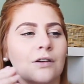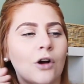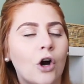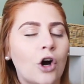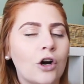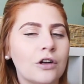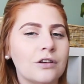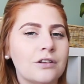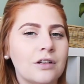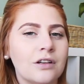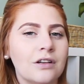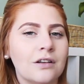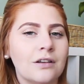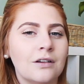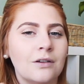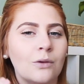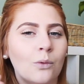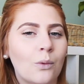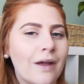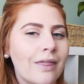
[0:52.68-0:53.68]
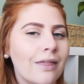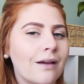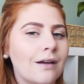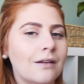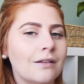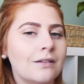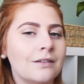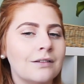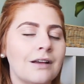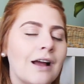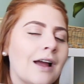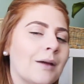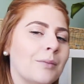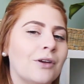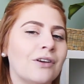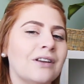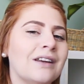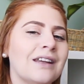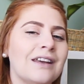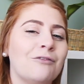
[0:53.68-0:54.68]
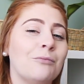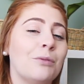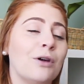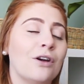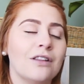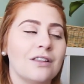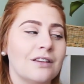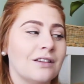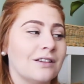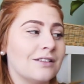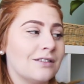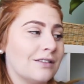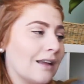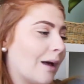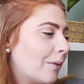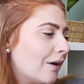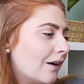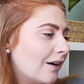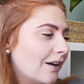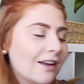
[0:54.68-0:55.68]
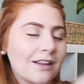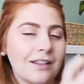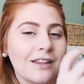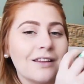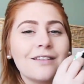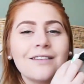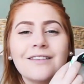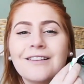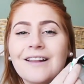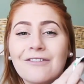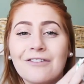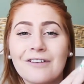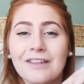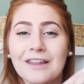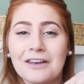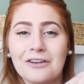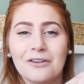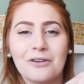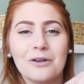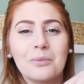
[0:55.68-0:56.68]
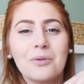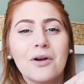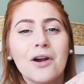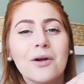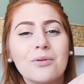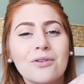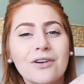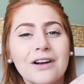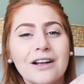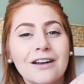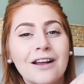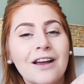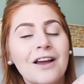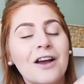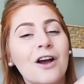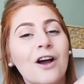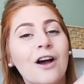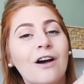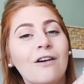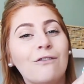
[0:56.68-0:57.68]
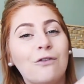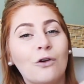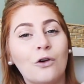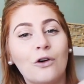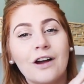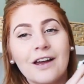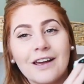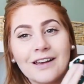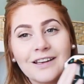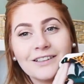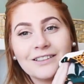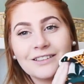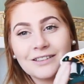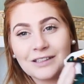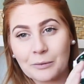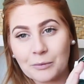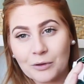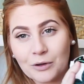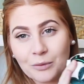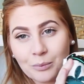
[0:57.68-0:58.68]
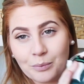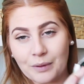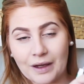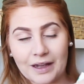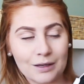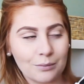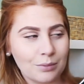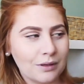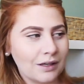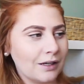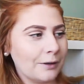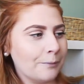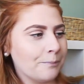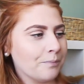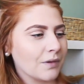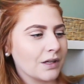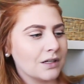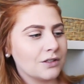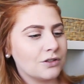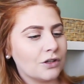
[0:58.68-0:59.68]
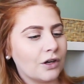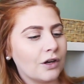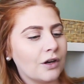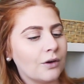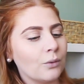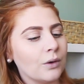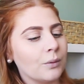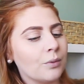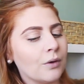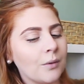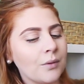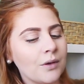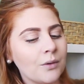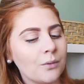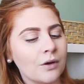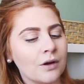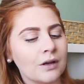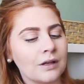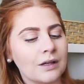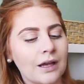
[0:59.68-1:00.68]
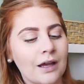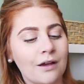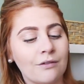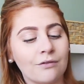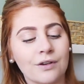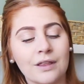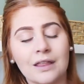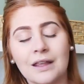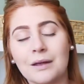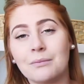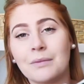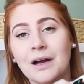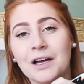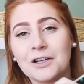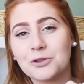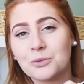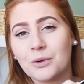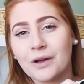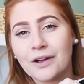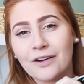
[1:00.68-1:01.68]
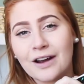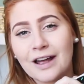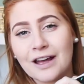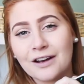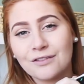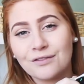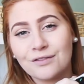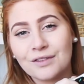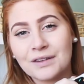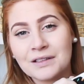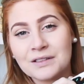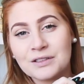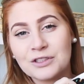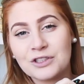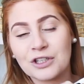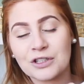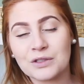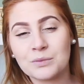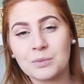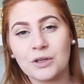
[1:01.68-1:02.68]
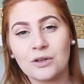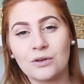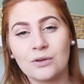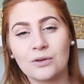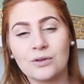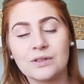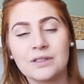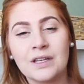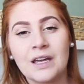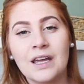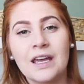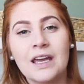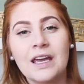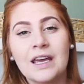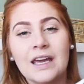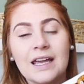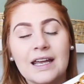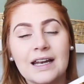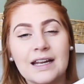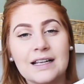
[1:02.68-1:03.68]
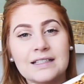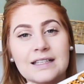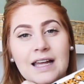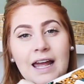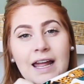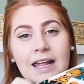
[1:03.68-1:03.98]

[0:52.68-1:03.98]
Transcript: hot weather. I'm going to give birth in summer and this is definitely not appropriate for a summer baby. So we probably won't get really much wear out of this just because it is